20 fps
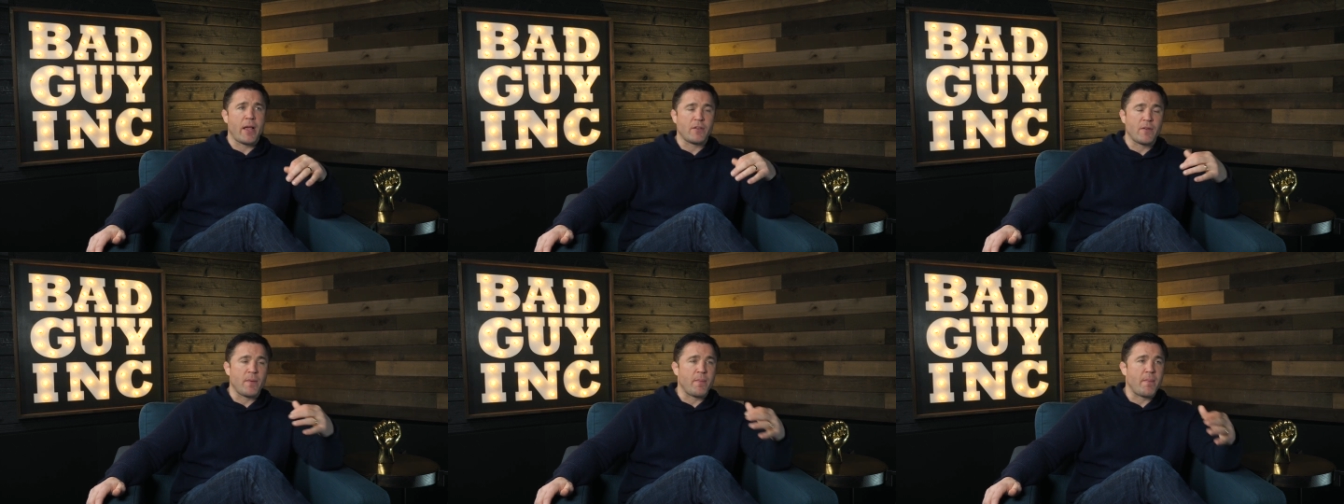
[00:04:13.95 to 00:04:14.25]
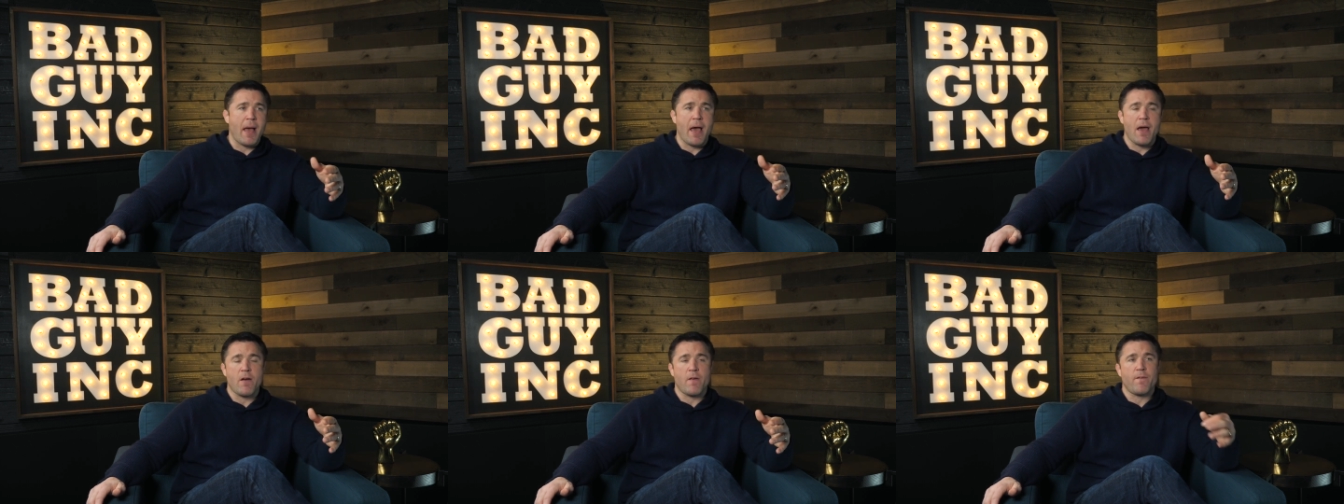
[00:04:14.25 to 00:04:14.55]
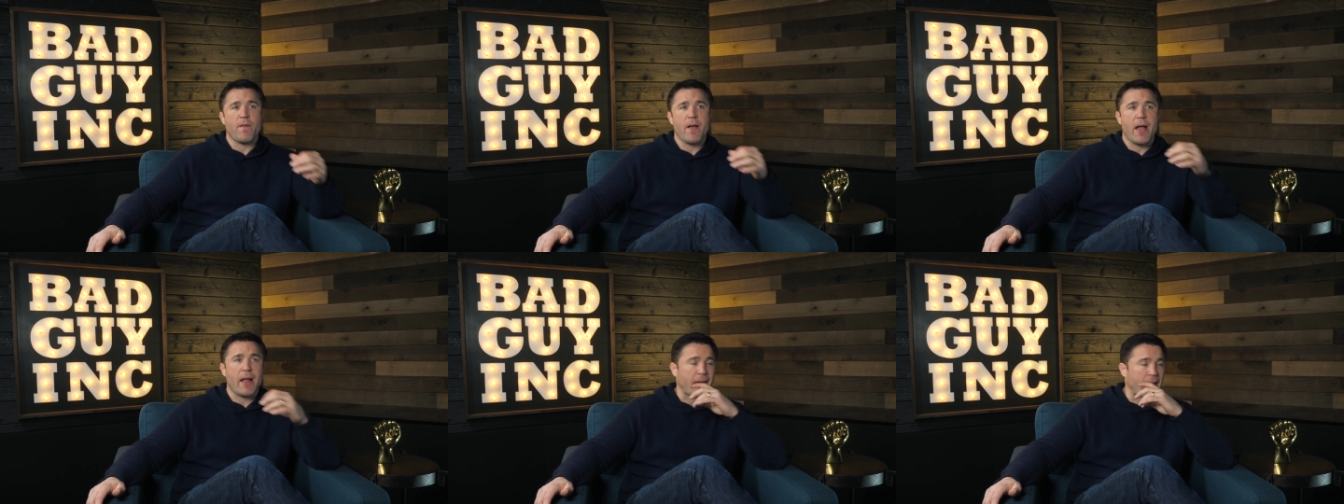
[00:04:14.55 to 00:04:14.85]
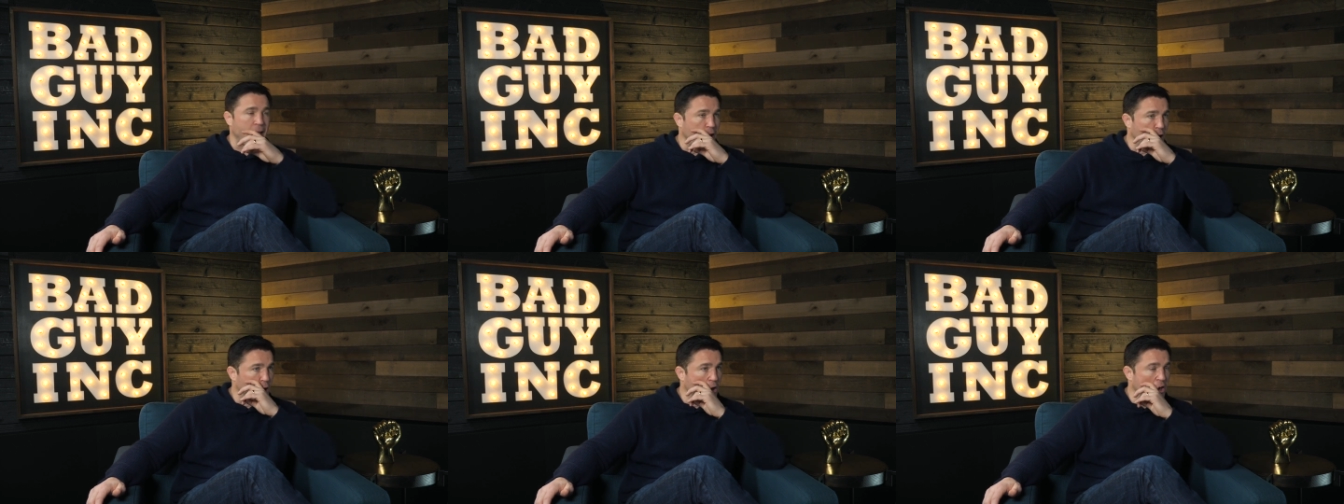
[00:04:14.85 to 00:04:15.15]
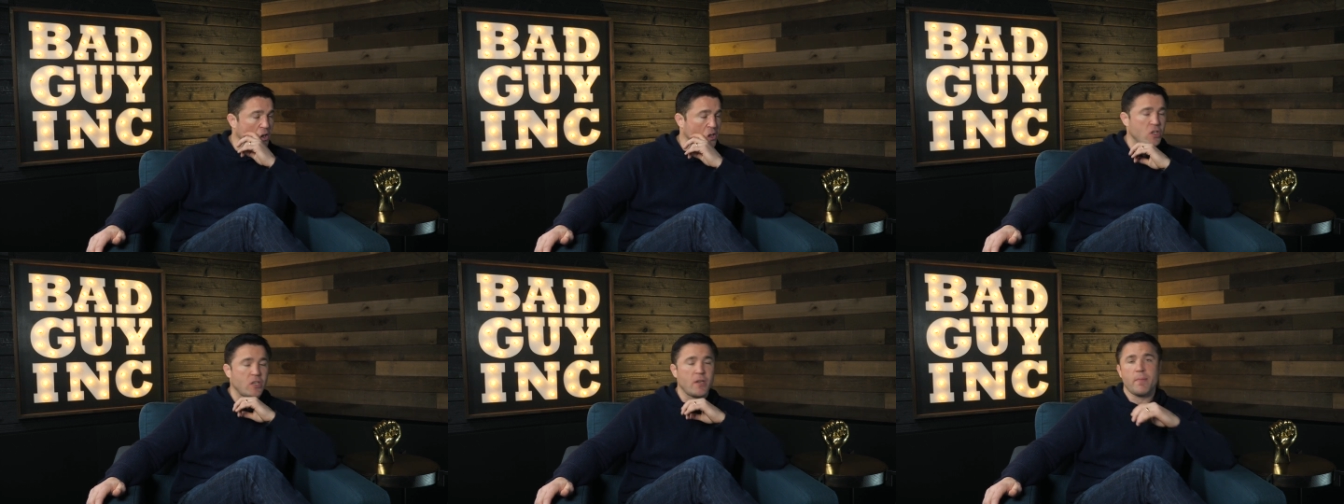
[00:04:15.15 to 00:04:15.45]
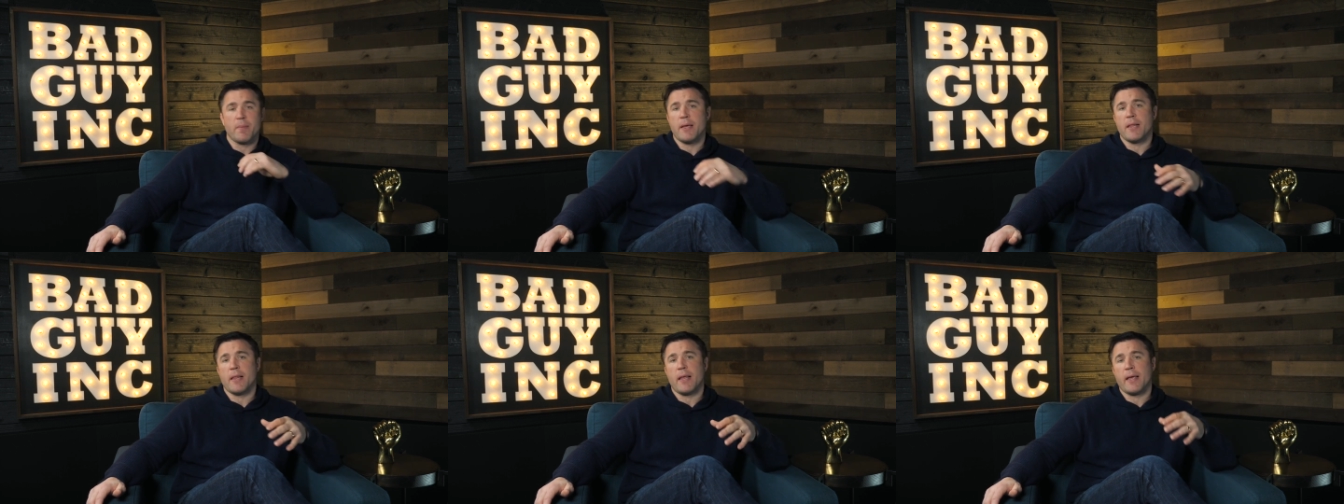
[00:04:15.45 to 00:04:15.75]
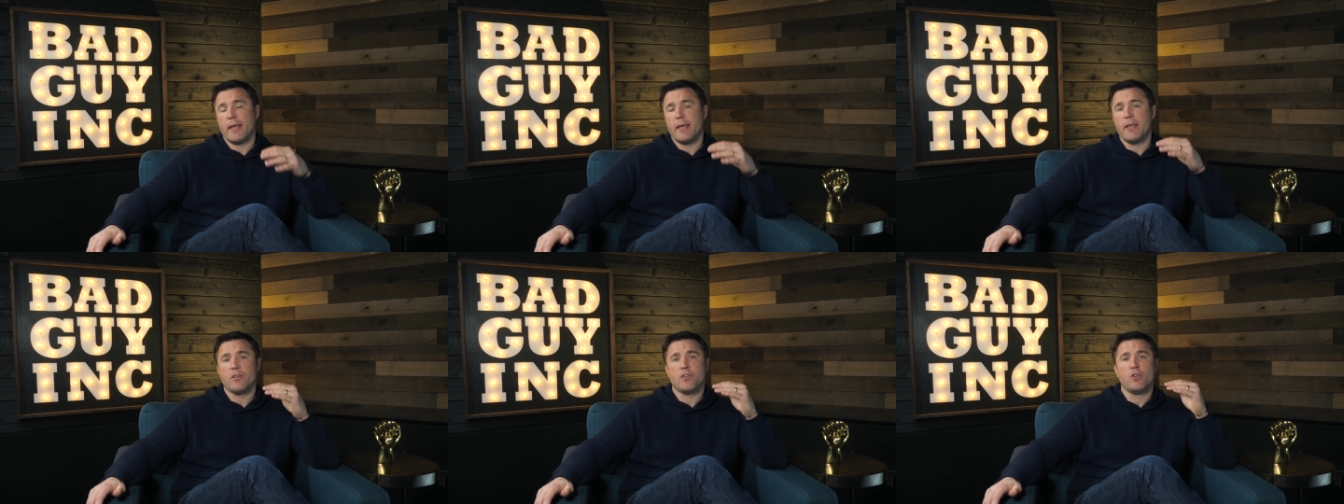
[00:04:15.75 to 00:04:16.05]
As a matter of fact, it looks to me
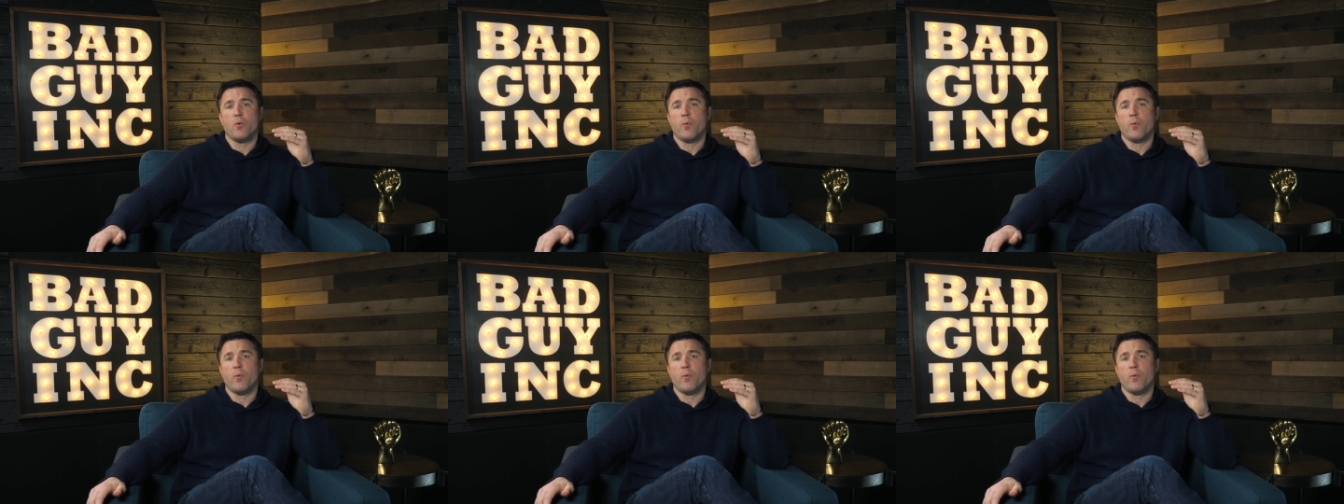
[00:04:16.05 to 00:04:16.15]
like he's